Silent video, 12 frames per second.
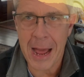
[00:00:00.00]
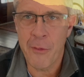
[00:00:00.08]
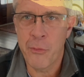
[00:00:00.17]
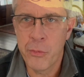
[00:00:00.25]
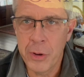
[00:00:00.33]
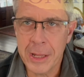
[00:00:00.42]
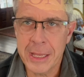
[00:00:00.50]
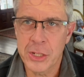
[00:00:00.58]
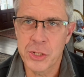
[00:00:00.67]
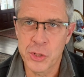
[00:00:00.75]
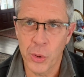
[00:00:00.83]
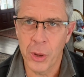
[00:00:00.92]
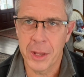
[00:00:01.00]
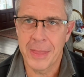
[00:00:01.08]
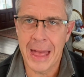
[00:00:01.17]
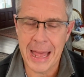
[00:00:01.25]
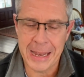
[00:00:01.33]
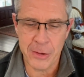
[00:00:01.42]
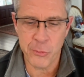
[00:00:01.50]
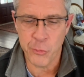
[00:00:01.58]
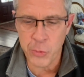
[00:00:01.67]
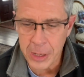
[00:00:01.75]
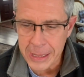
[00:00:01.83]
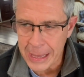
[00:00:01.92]
I really enjoyed that. It
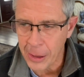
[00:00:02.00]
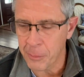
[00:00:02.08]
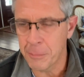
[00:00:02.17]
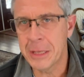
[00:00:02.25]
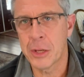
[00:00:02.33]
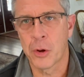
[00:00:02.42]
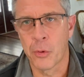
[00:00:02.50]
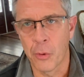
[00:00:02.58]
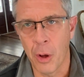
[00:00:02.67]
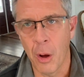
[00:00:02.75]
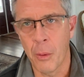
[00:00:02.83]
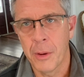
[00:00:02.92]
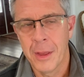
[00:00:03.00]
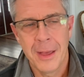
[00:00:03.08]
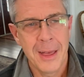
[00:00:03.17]
really helped me to grow.